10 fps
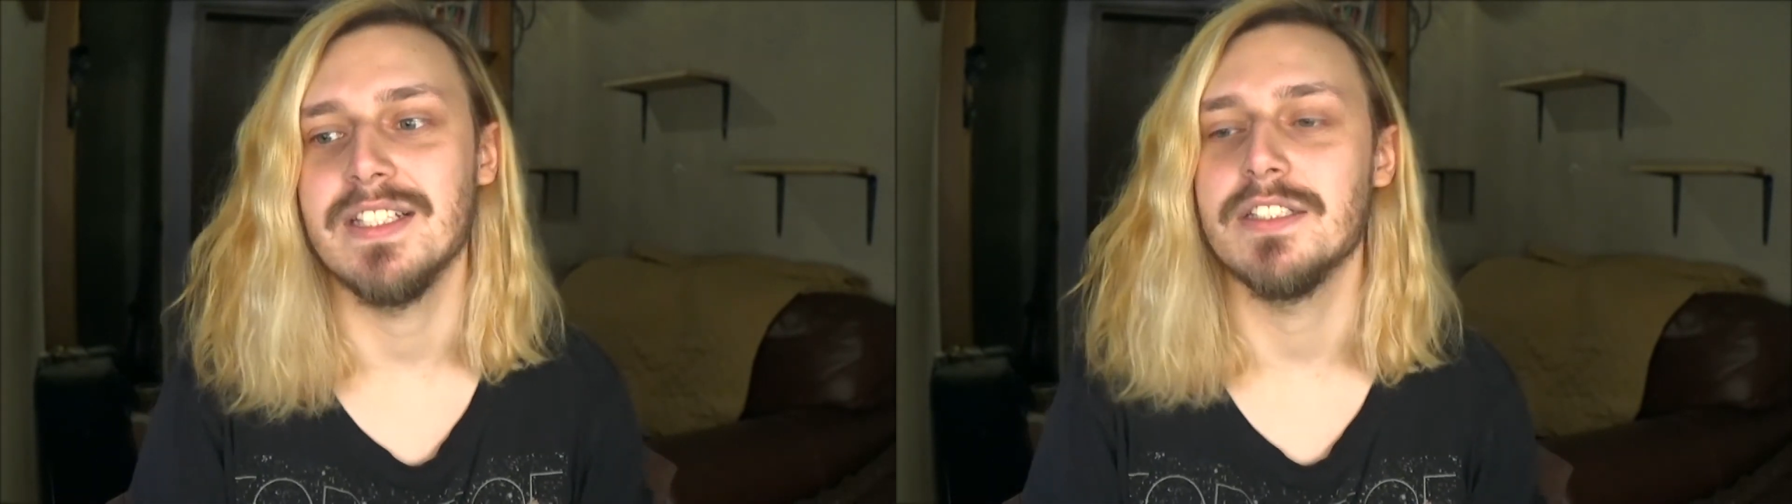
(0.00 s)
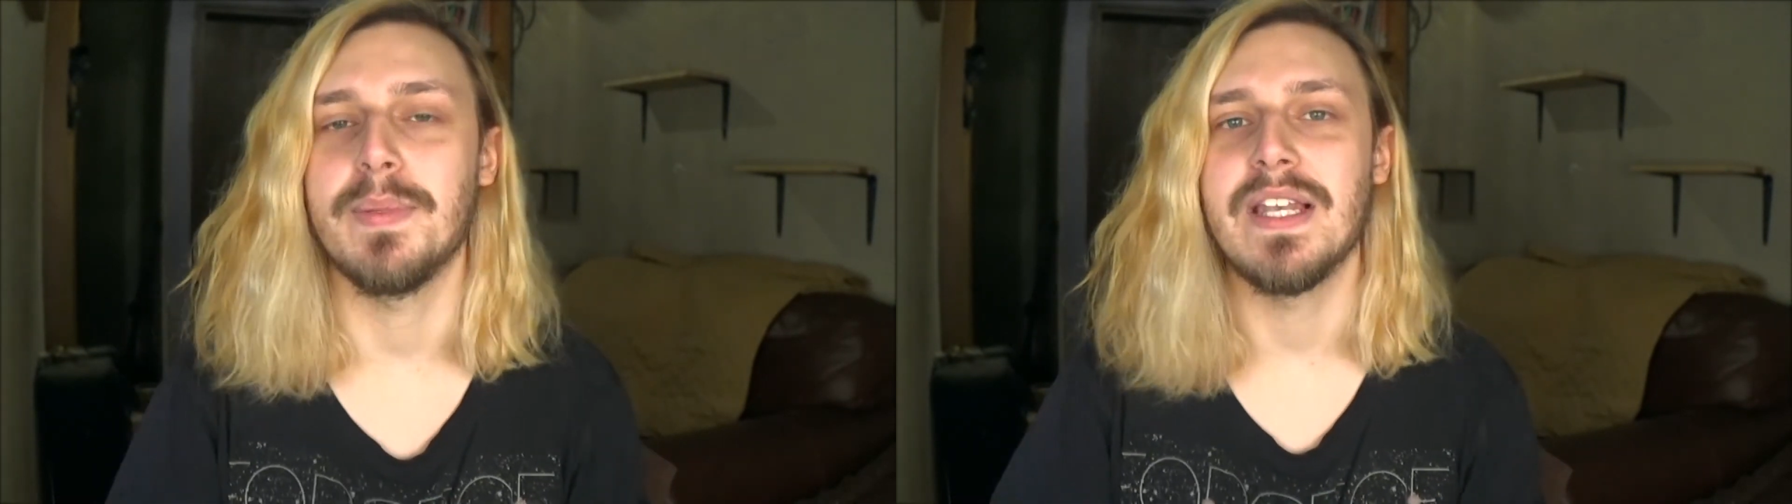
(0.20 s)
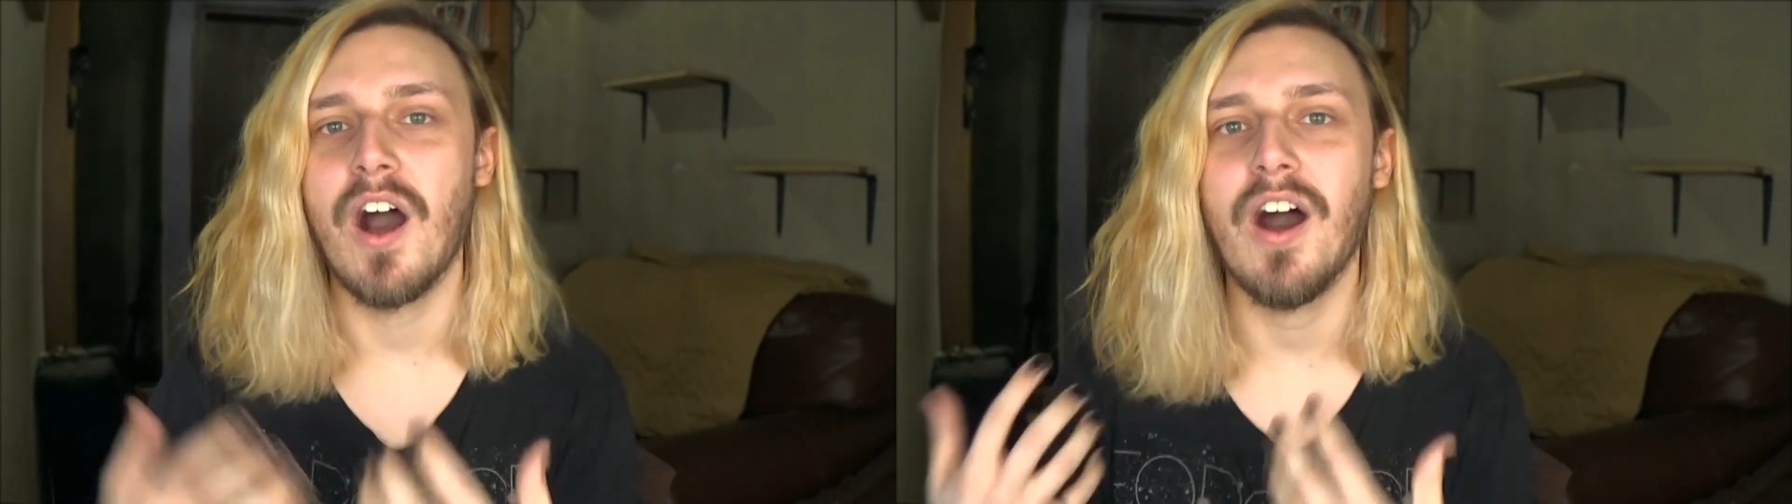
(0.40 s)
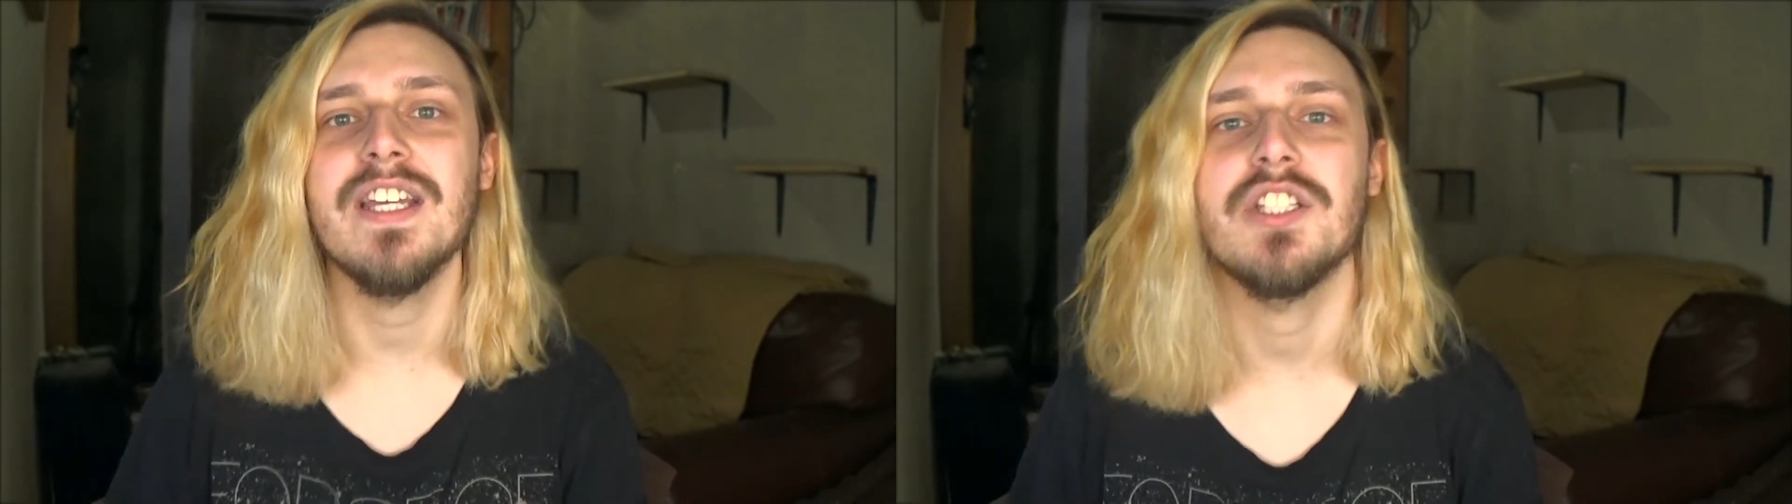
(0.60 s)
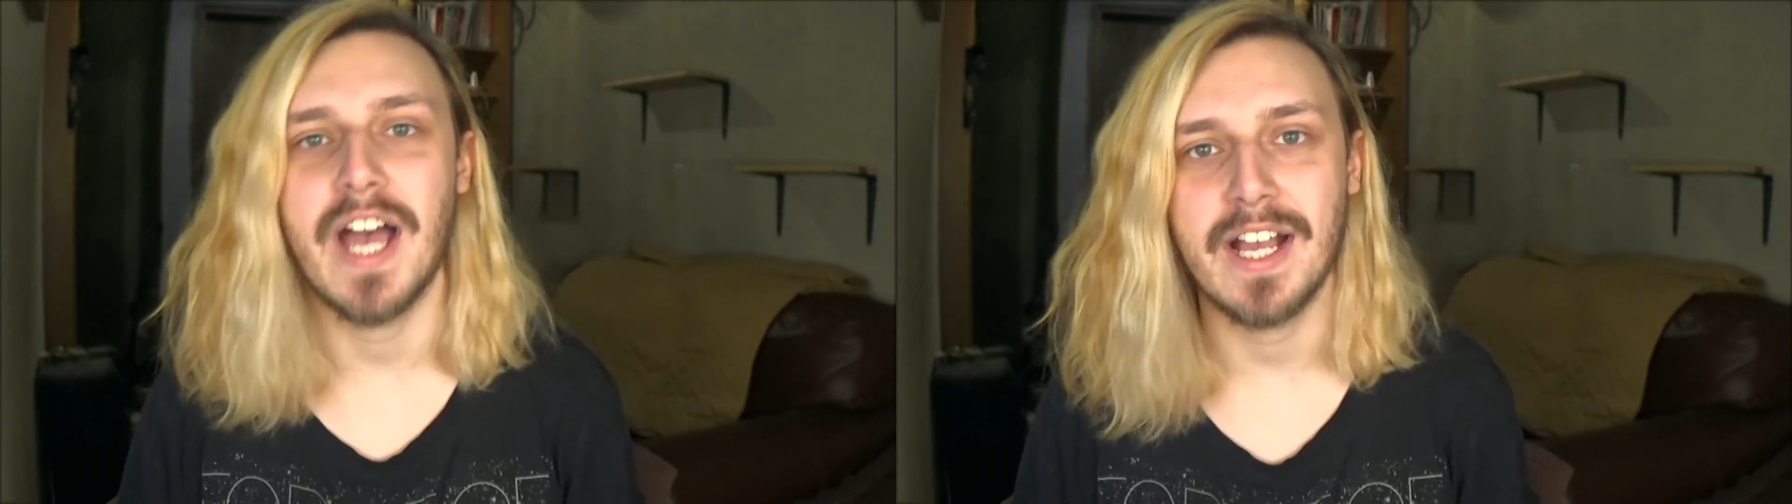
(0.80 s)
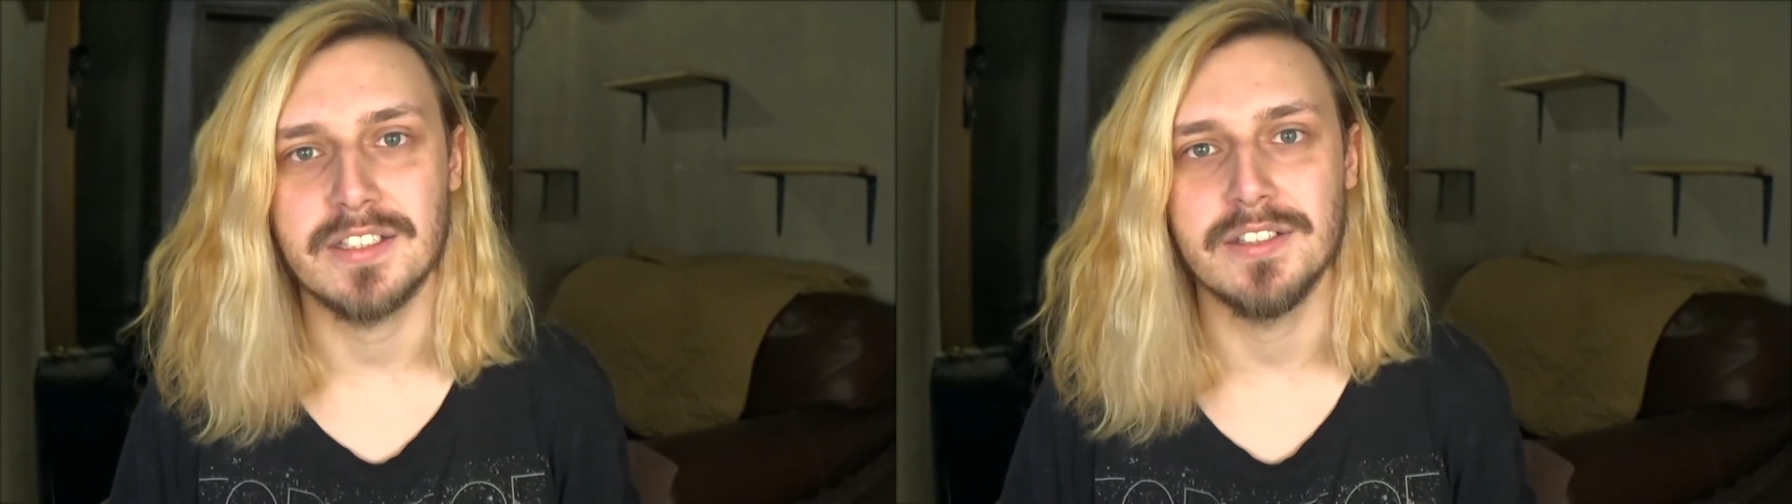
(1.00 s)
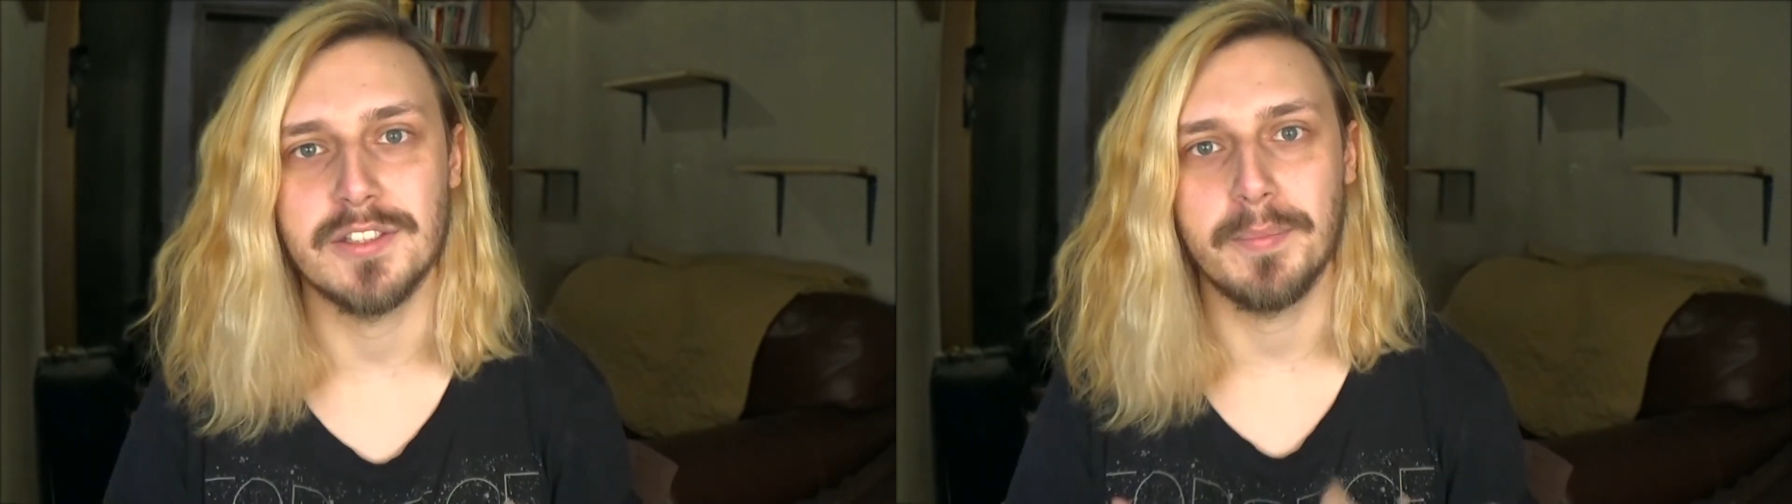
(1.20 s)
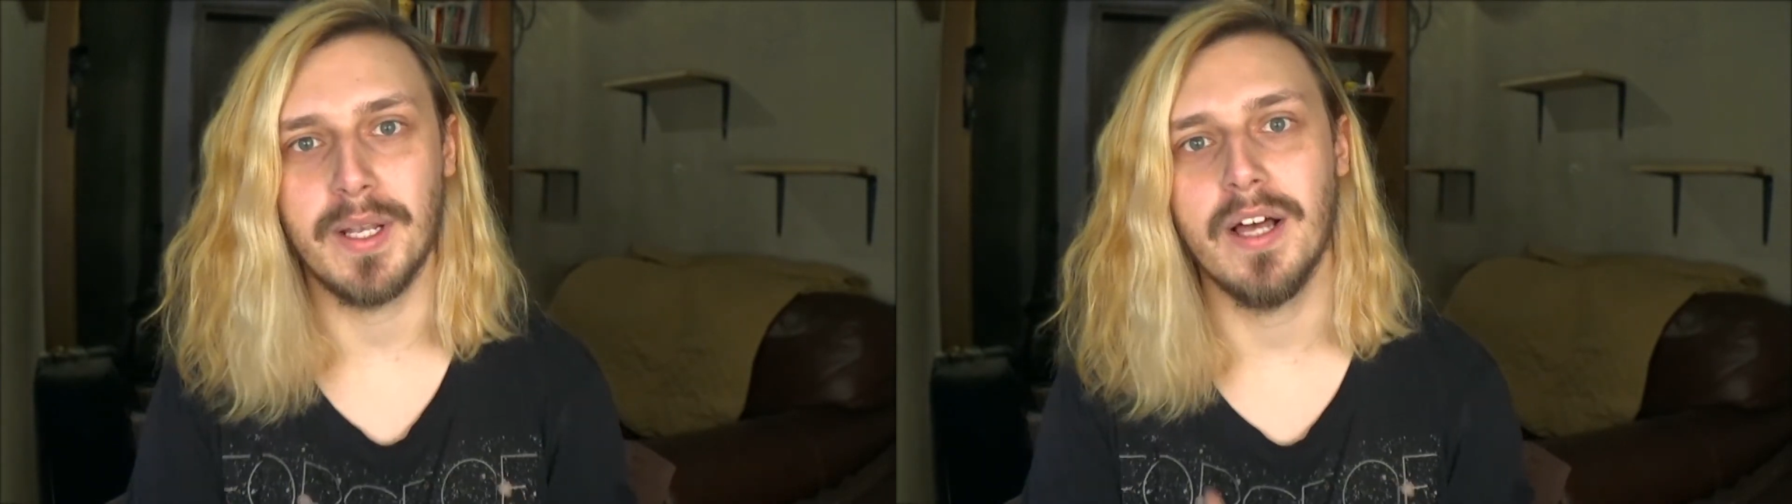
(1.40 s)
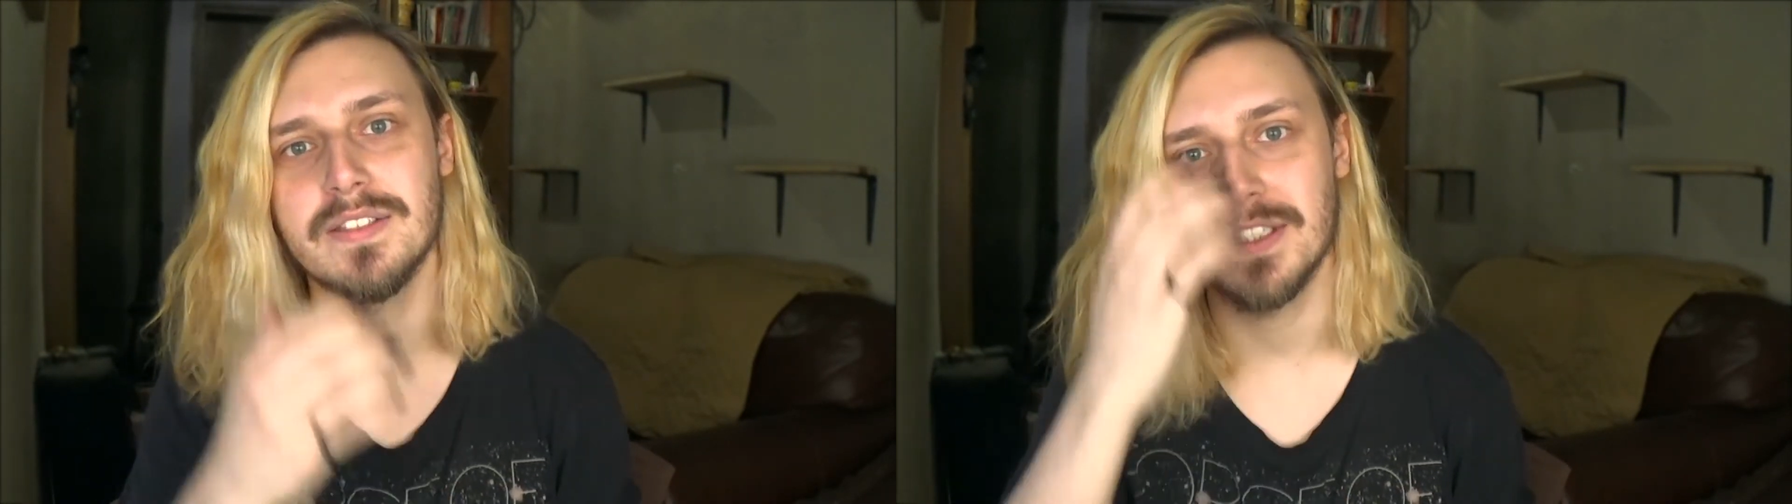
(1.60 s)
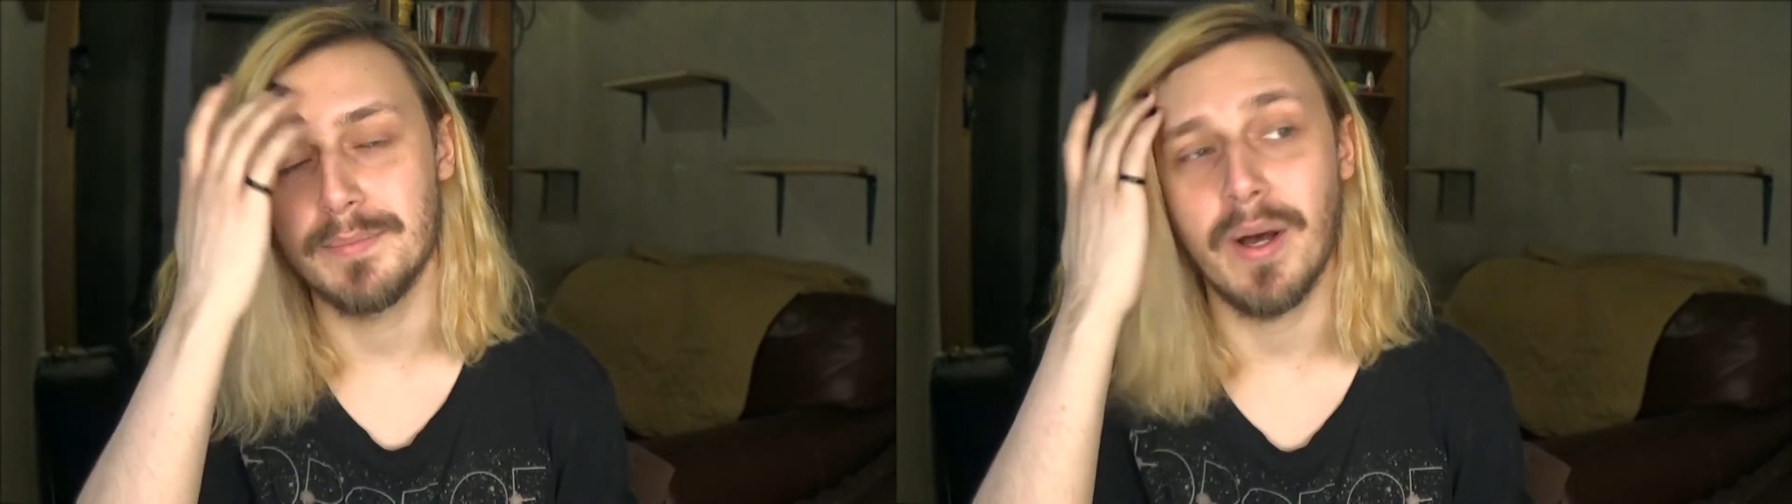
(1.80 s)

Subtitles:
has been hijacked and supplanted